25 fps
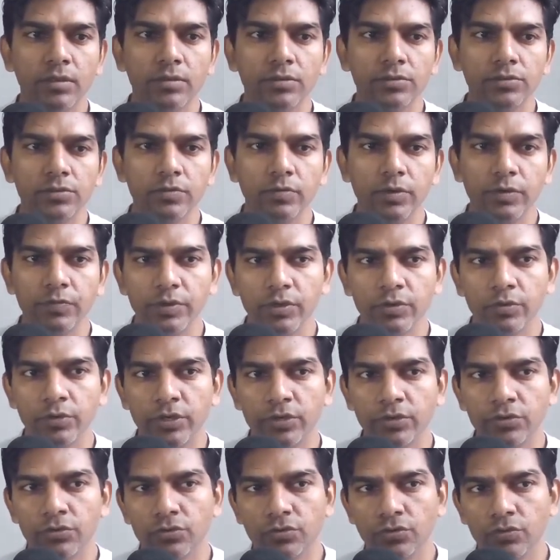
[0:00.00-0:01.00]
So what we're
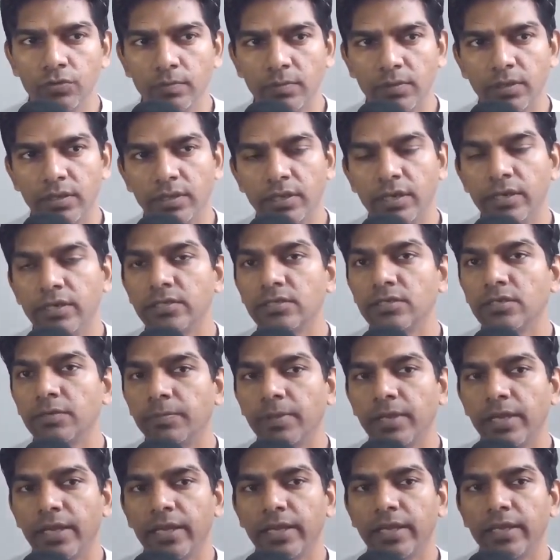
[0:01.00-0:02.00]
going to do, let us
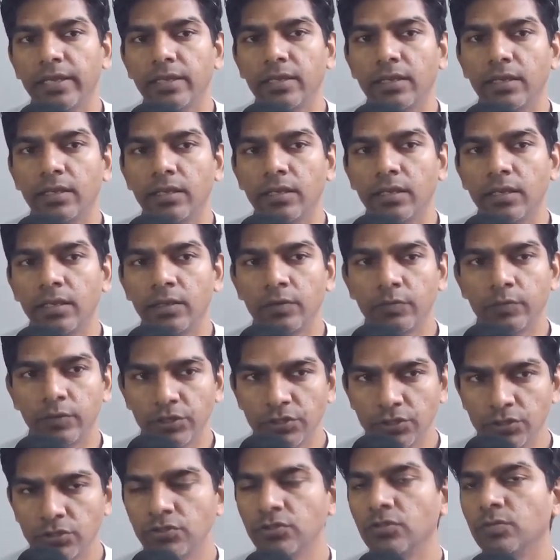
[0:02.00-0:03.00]
apply
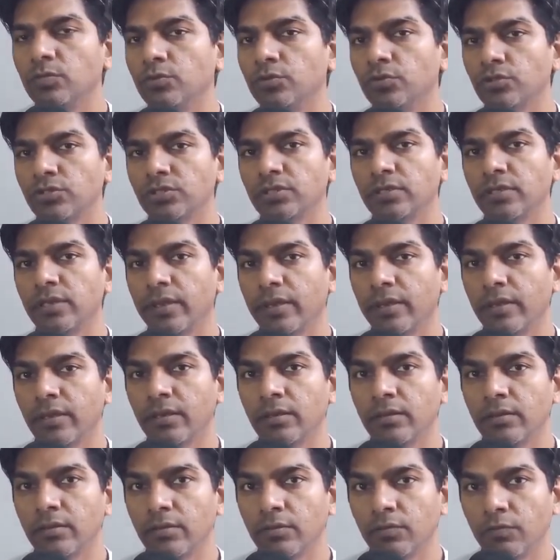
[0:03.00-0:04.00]
equations of motion
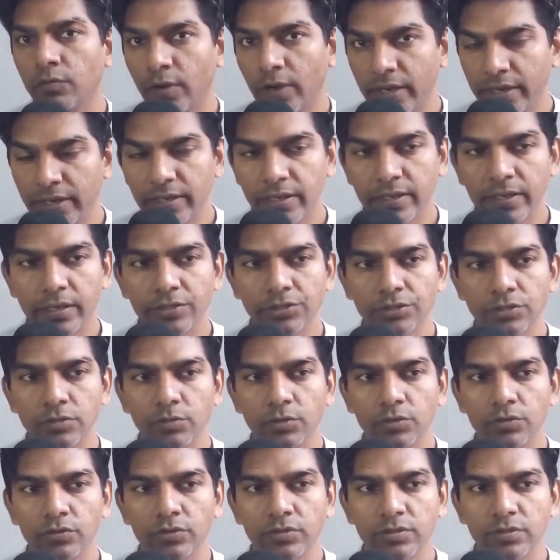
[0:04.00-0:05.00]
in y direction,
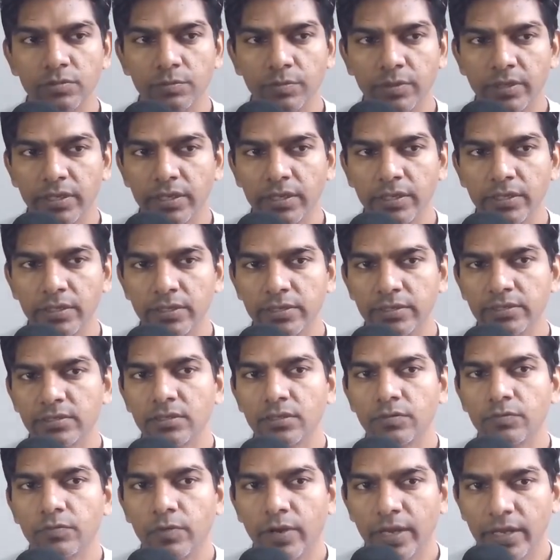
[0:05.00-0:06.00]
because b is
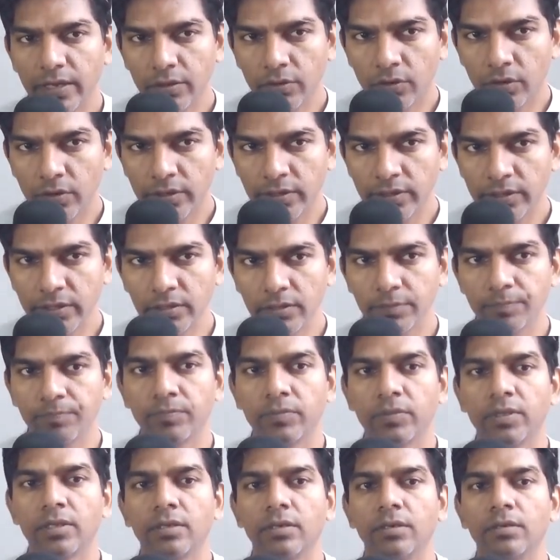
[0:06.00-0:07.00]
the y coordinate
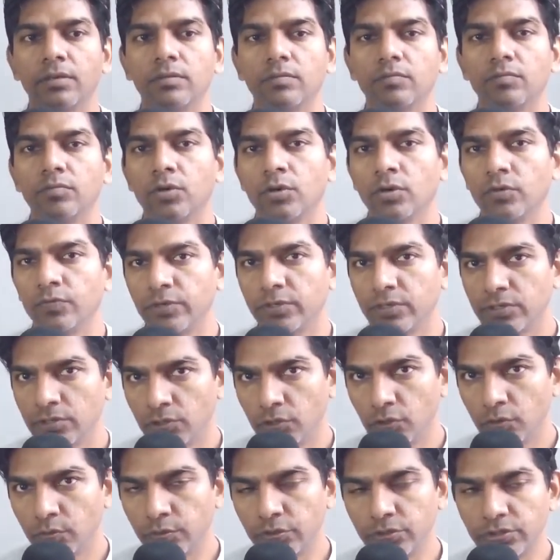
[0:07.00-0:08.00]
of its
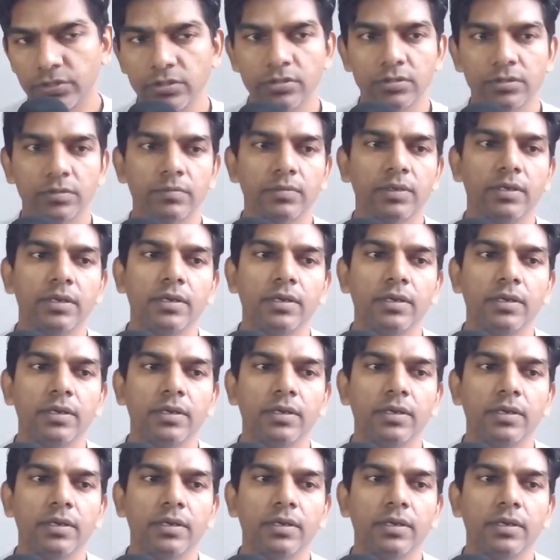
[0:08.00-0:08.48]
new position.